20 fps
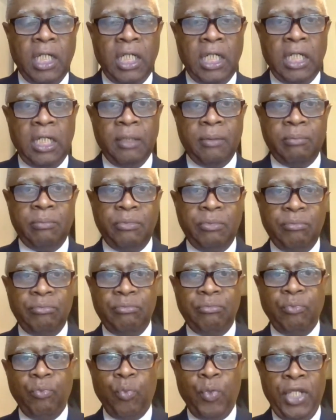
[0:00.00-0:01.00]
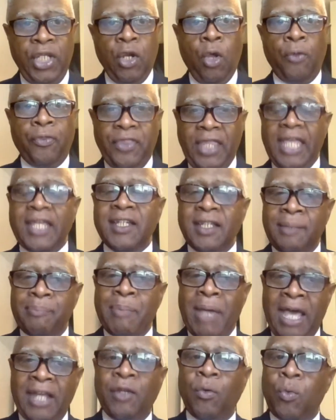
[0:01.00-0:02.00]
Uh, we don't think
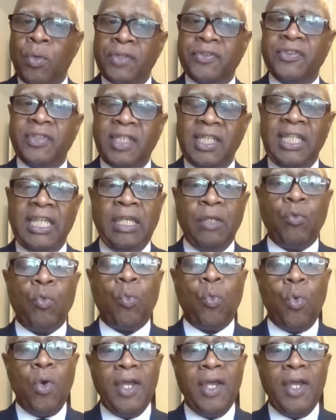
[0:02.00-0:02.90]
about it once again.